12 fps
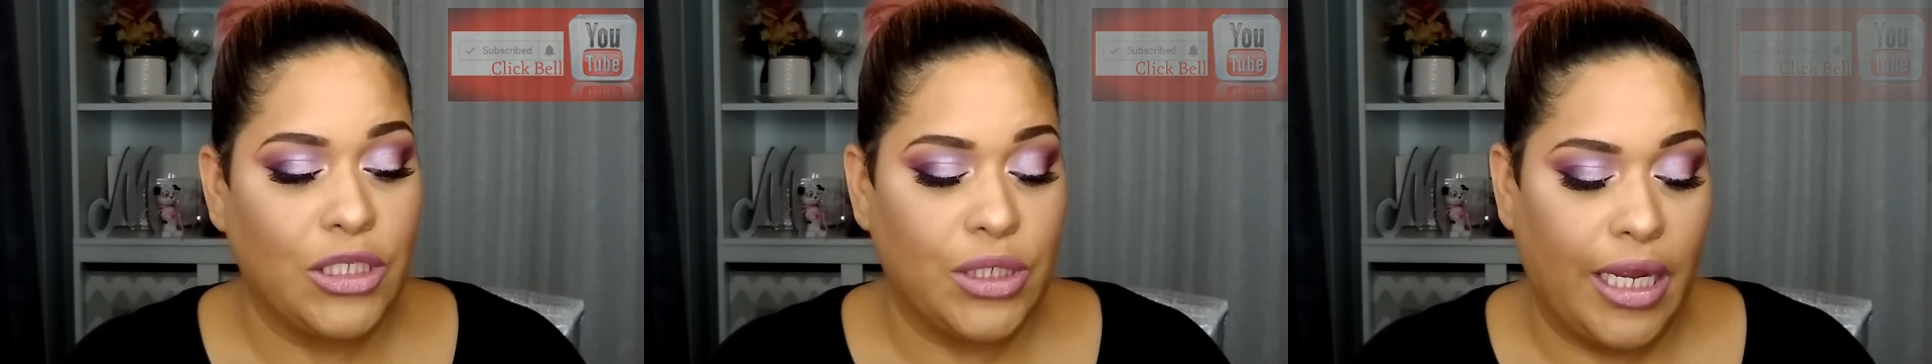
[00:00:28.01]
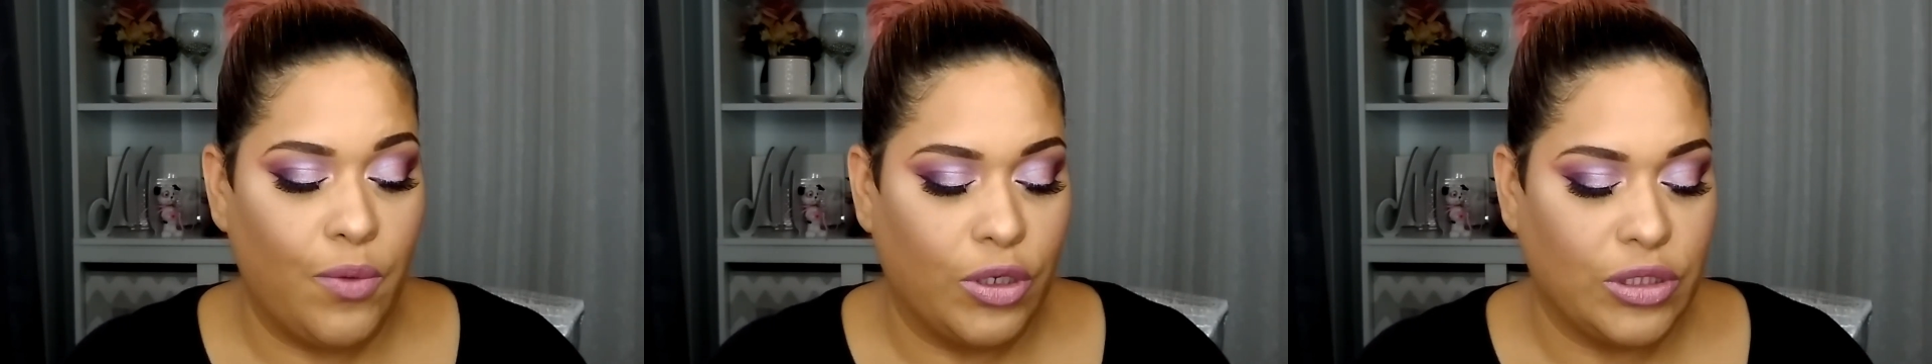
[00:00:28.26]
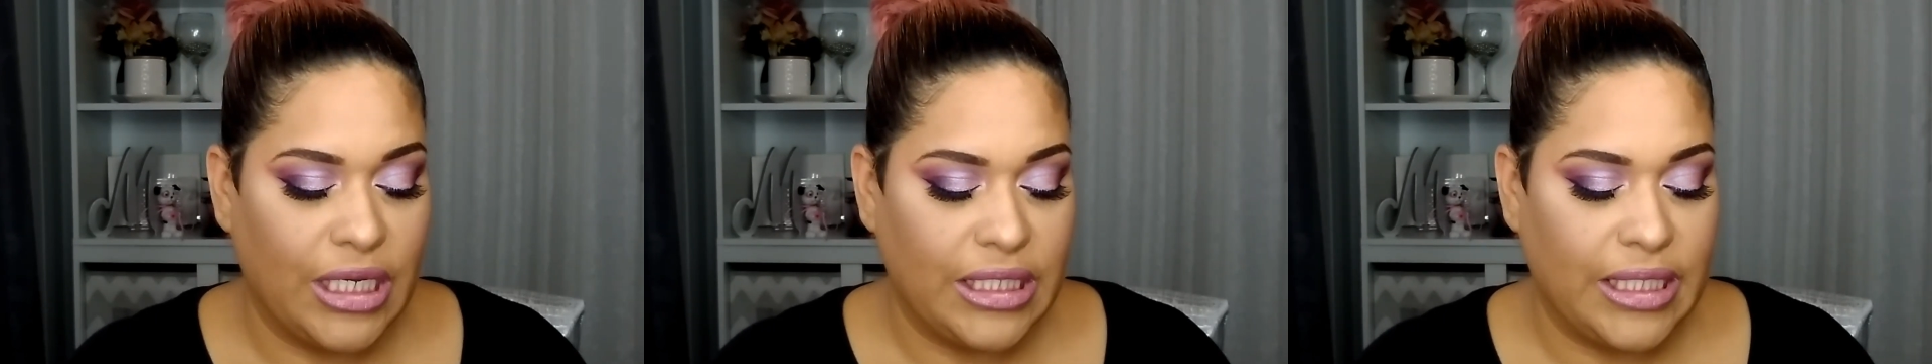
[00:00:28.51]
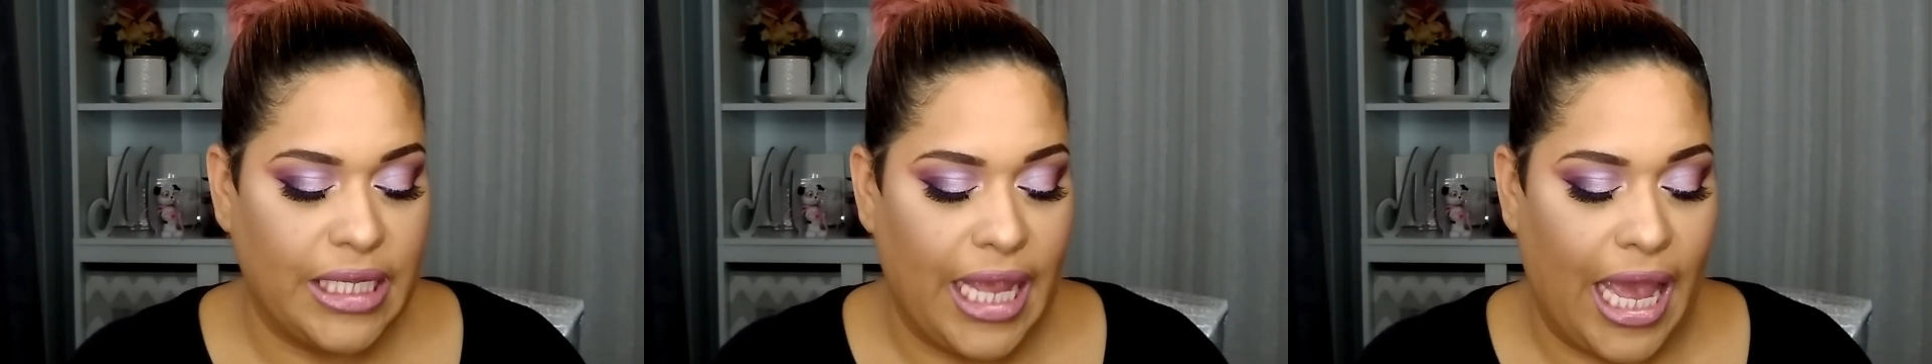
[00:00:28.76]
Today we're
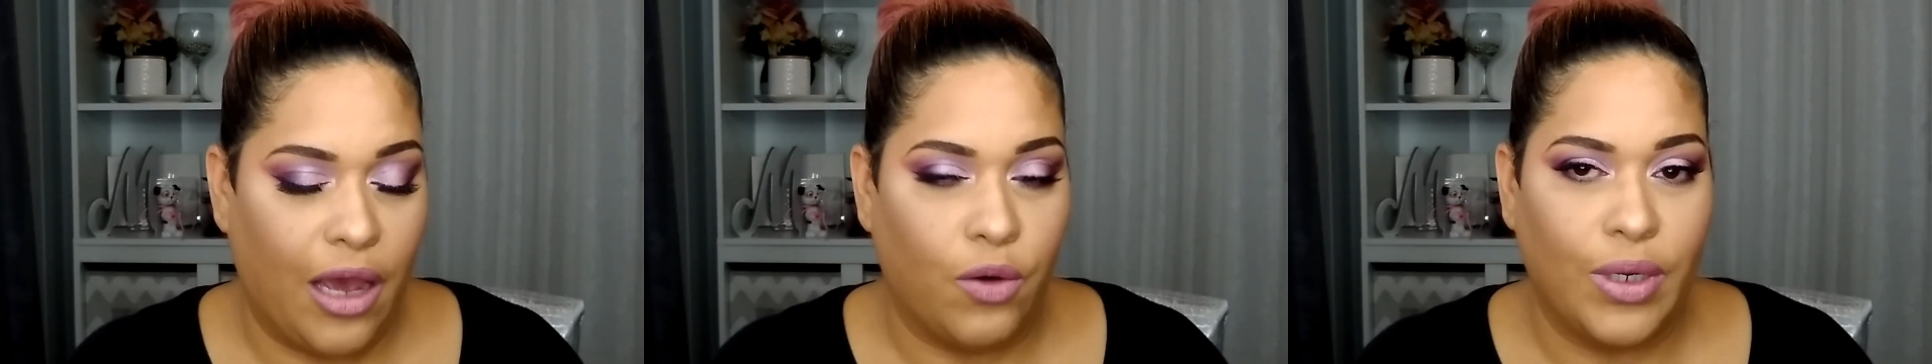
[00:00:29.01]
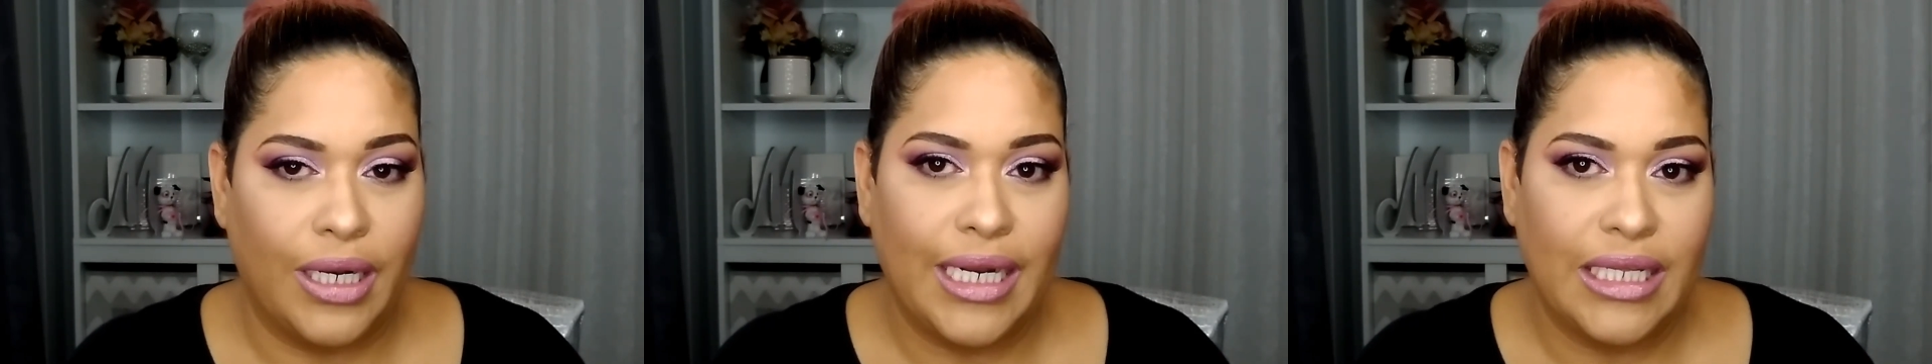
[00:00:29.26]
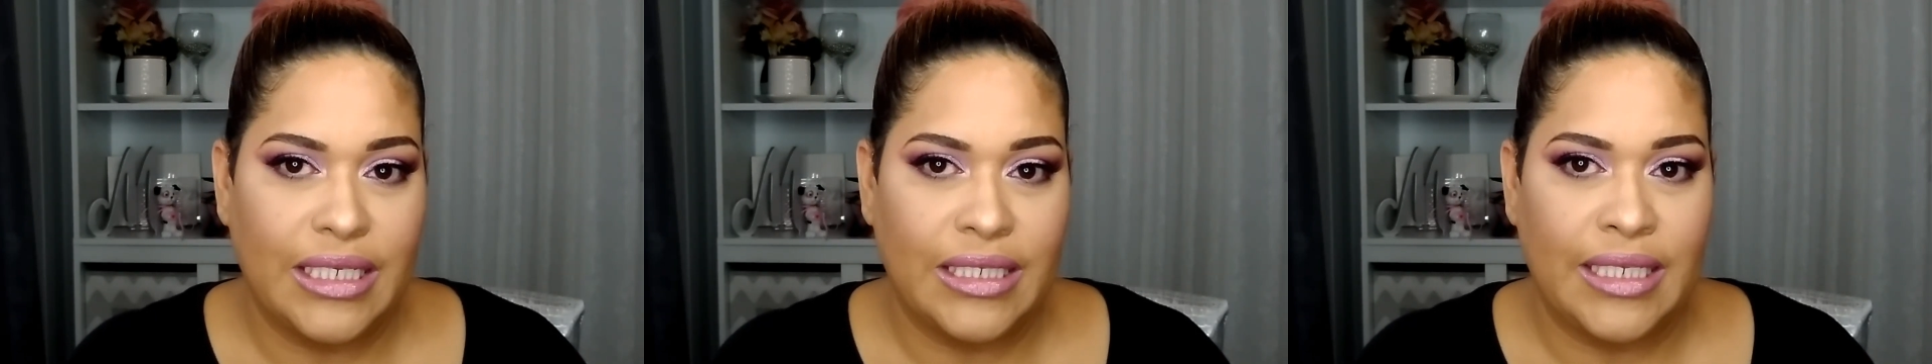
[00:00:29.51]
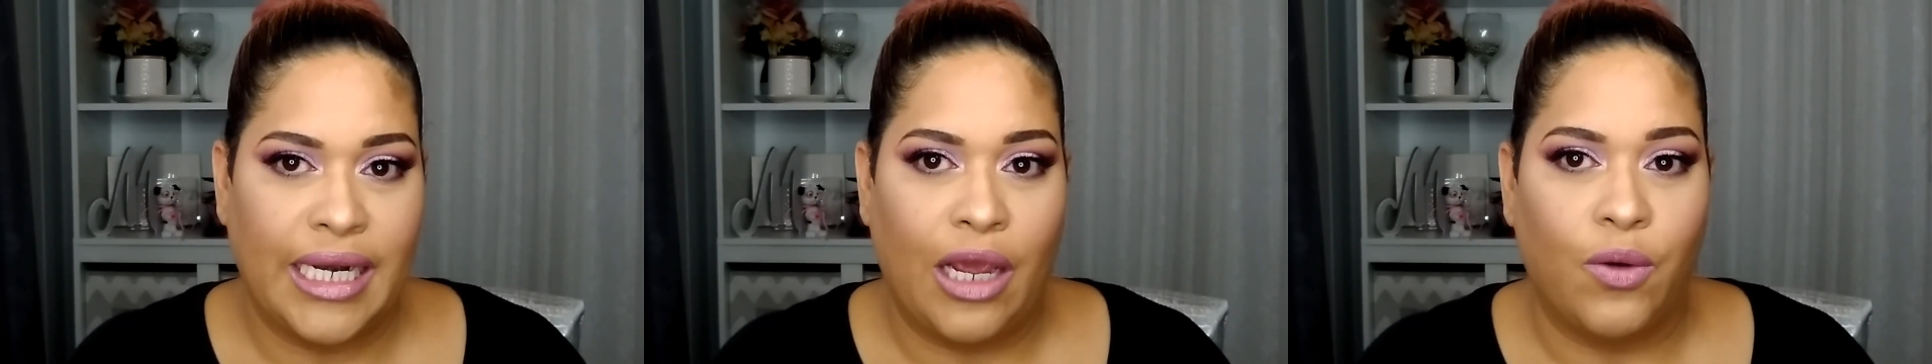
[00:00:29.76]
testing out, and not
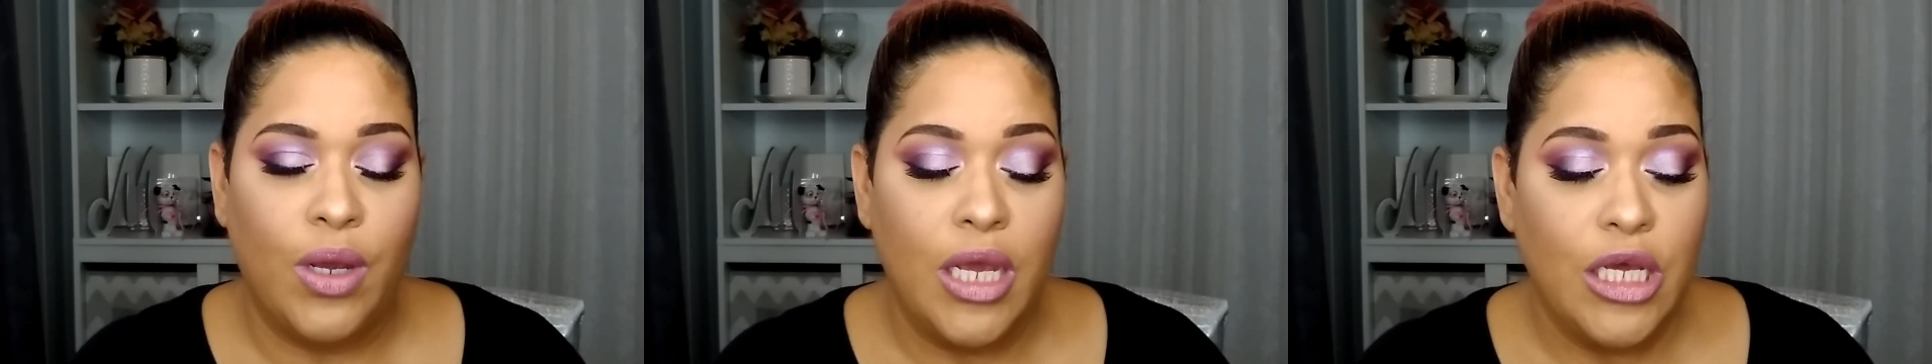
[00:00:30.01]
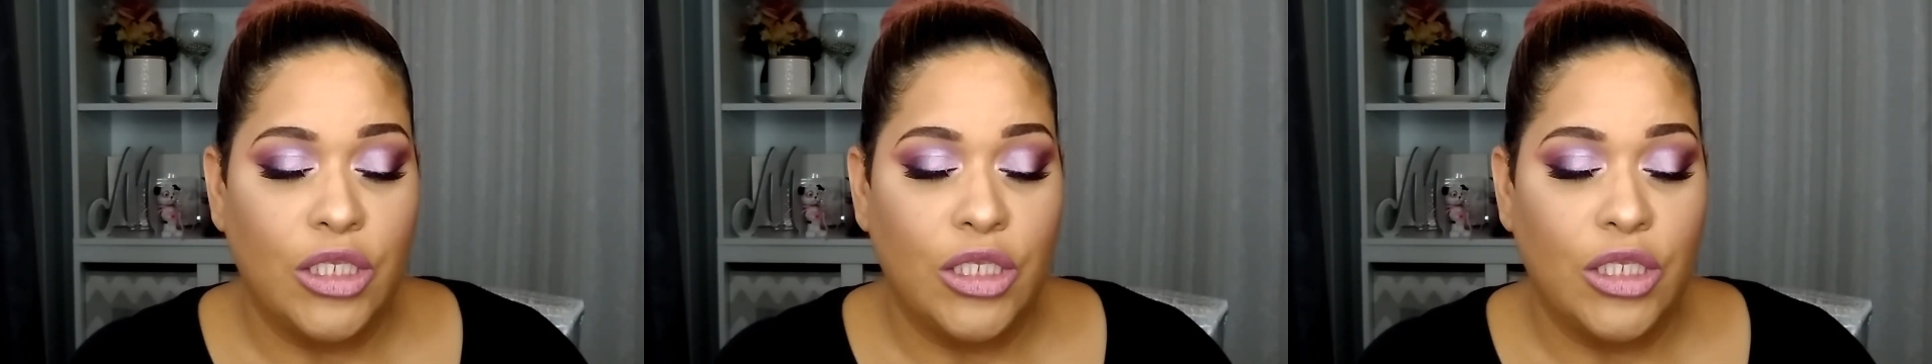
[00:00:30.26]
testing out,